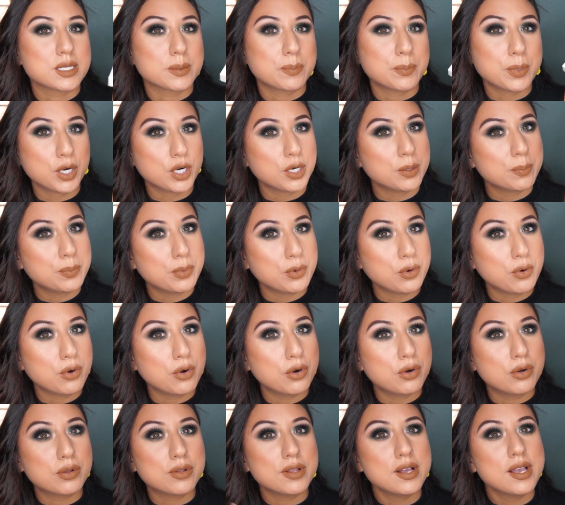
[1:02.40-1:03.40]
the
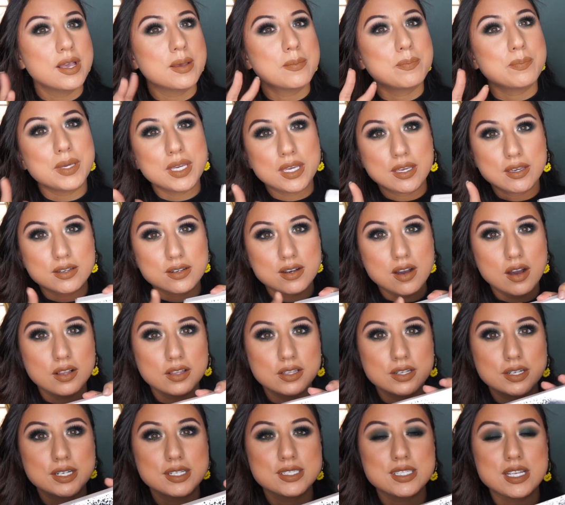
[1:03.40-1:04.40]
purple pink
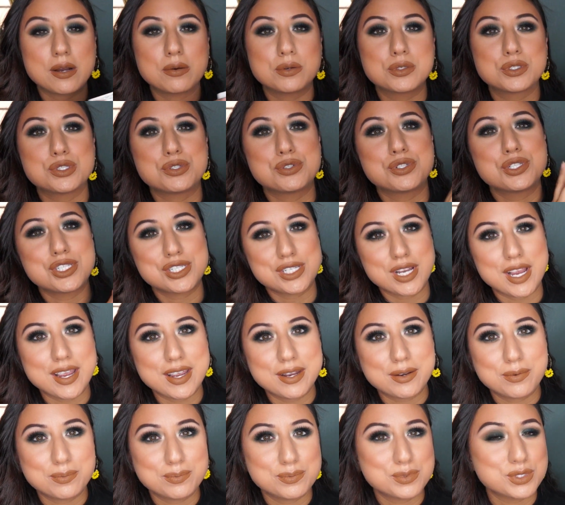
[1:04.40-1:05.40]
colors. I will do
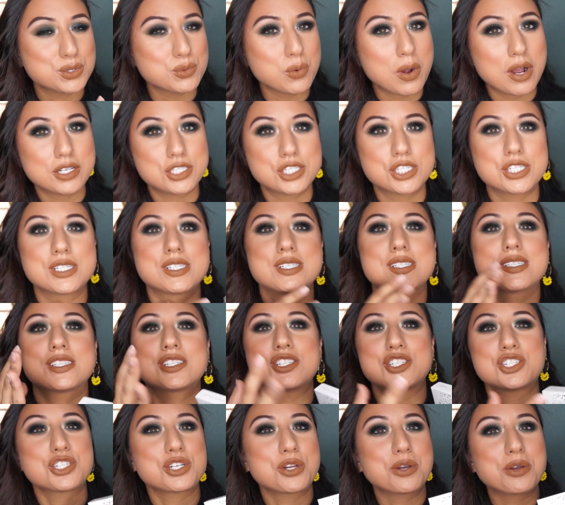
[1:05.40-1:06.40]
shade swatches
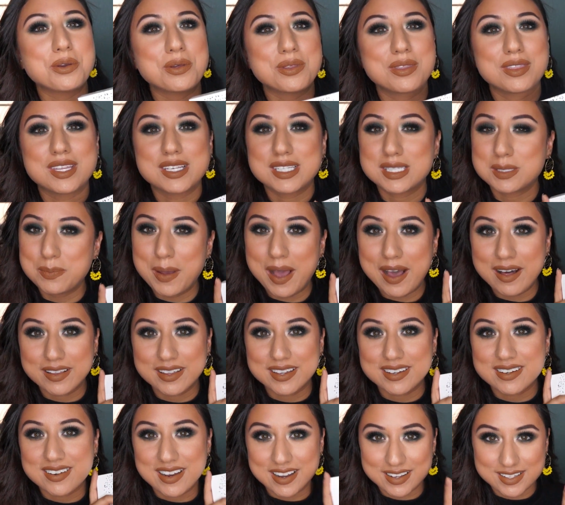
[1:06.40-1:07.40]
and show you this
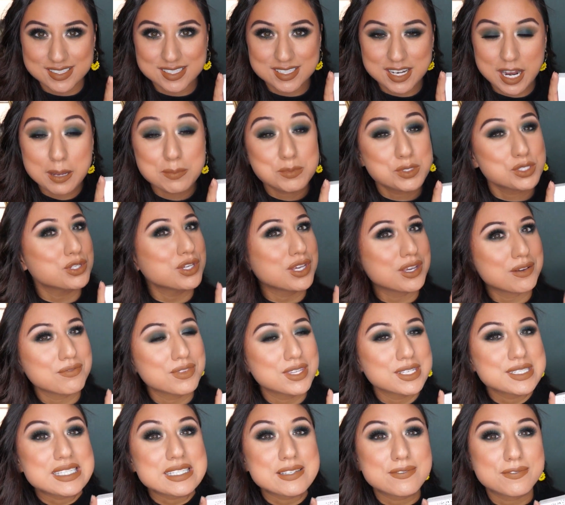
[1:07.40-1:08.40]
palette next time, so give
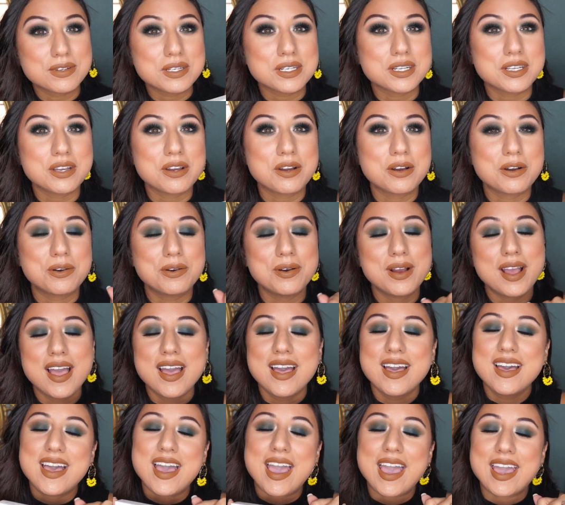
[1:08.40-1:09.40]
this video
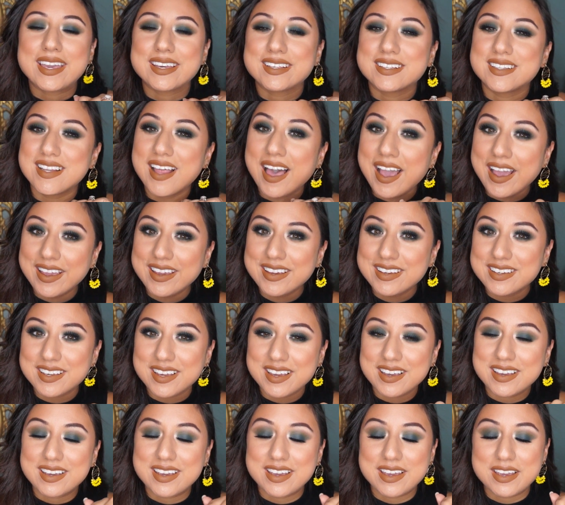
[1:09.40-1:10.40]
a like
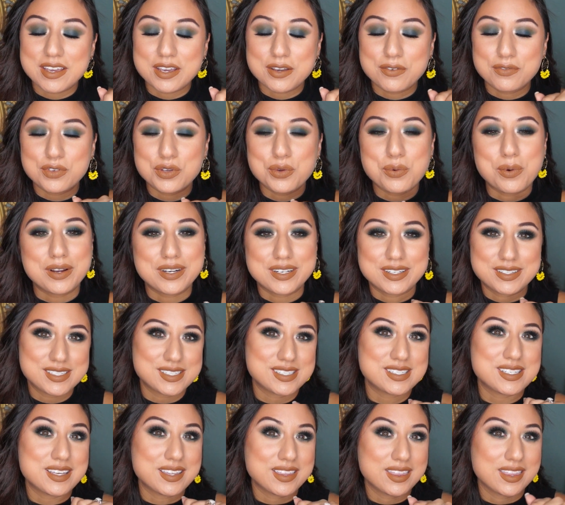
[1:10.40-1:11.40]
if you want to
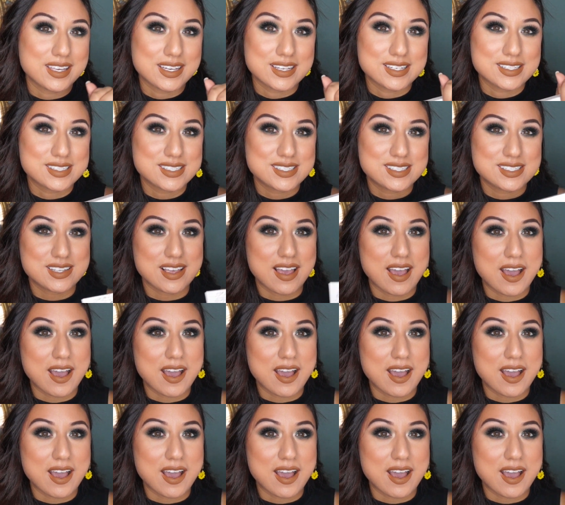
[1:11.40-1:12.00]
see this